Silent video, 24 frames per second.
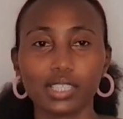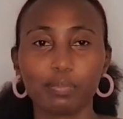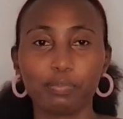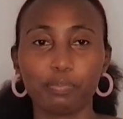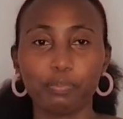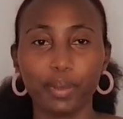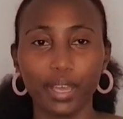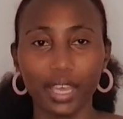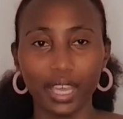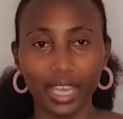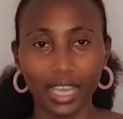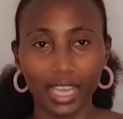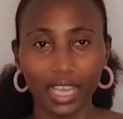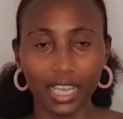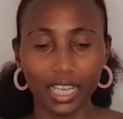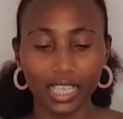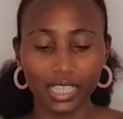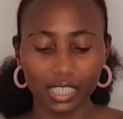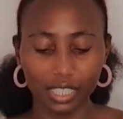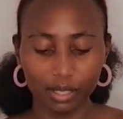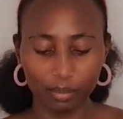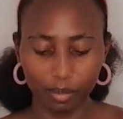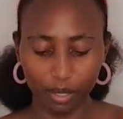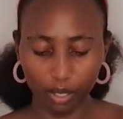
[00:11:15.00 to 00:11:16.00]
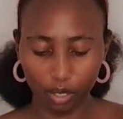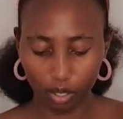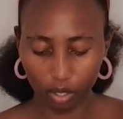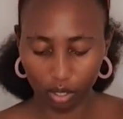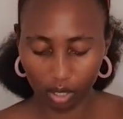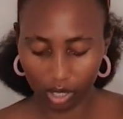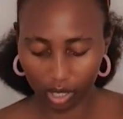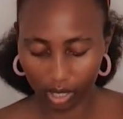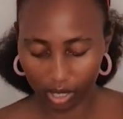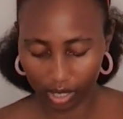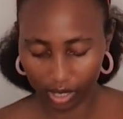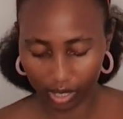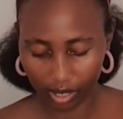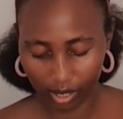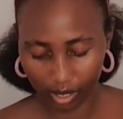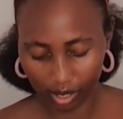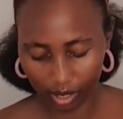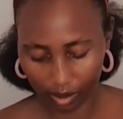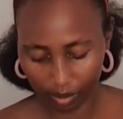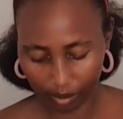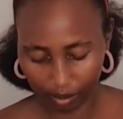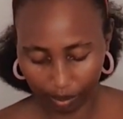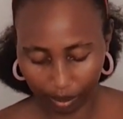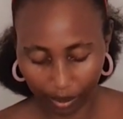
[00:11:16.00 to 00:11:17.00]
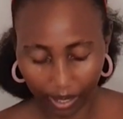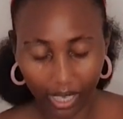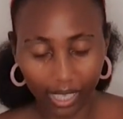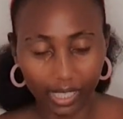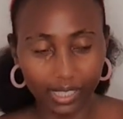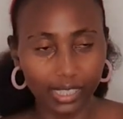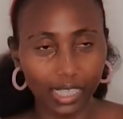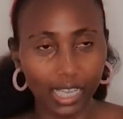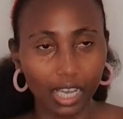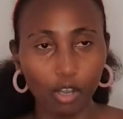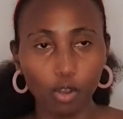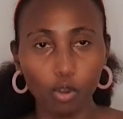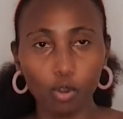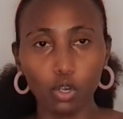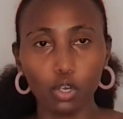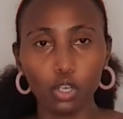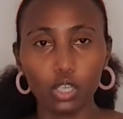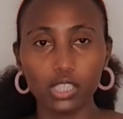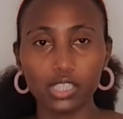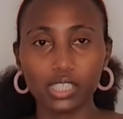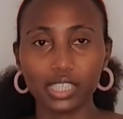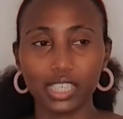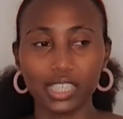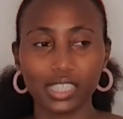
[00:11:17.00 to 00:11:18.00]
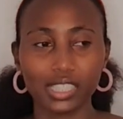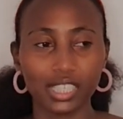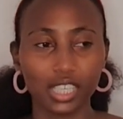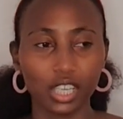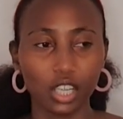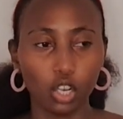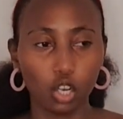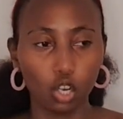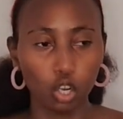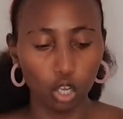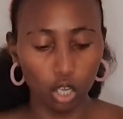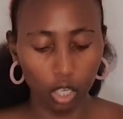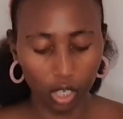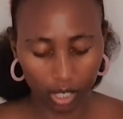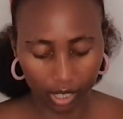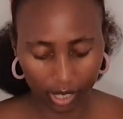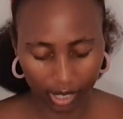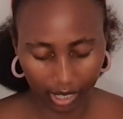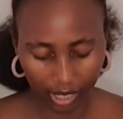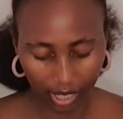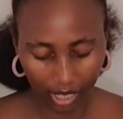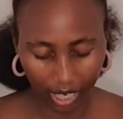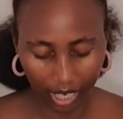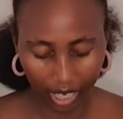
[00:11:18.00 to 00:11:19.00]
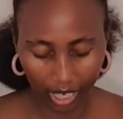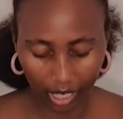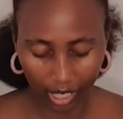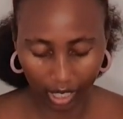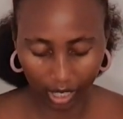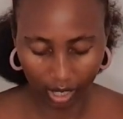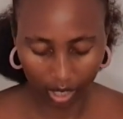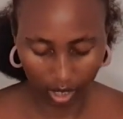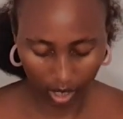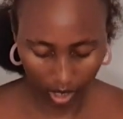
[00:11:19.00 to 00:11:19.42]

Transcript: pegs, because pegs are always getting lost and